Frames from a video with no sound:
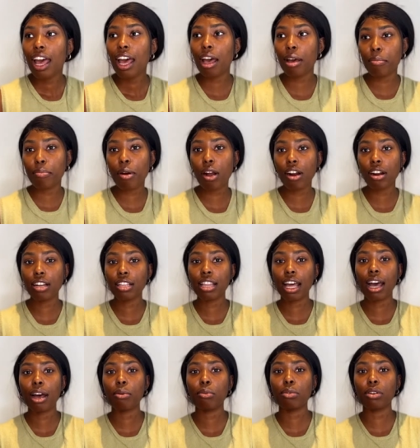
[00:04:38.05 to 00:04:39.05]
And part of
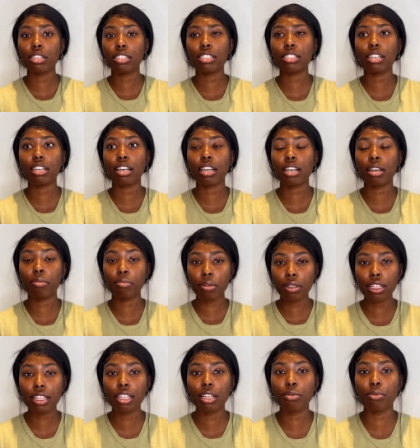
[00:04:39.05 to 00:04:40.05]
that was
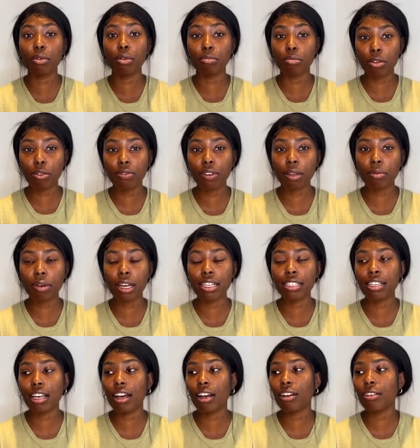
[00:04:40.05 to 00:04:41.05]
completely removing
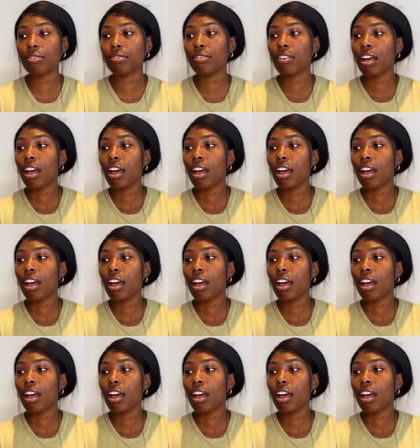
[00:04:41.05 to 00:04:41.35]
myself